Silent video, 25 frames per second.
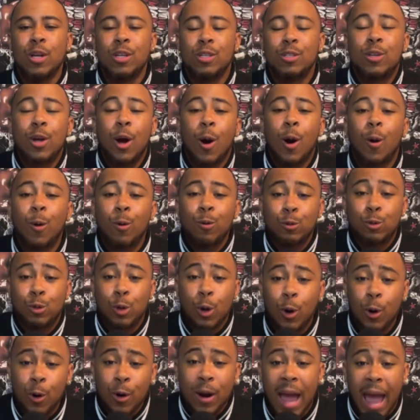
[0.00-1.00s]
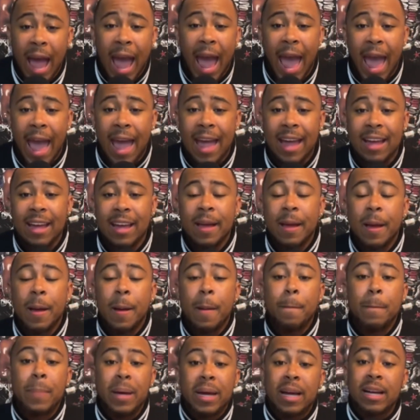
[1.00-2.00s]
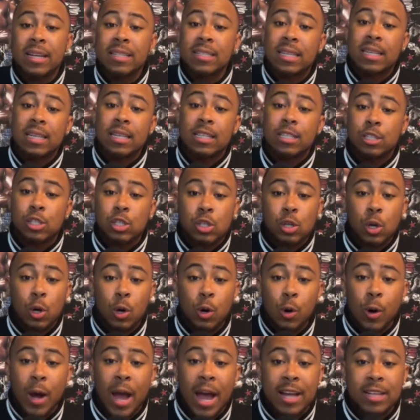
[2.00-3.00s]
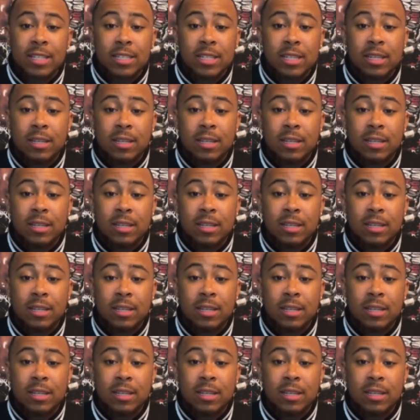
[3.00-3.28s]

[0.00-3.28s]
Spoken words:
Don't do that, because Stu, as